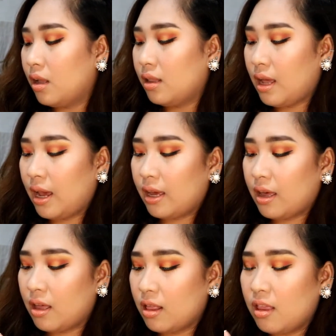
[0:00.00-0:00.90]
Like,
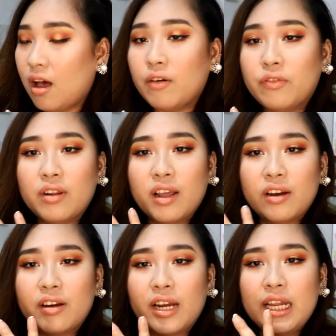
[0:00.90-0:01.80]
Love
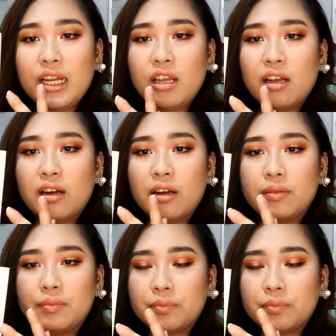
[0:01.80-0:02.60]
Letter in here,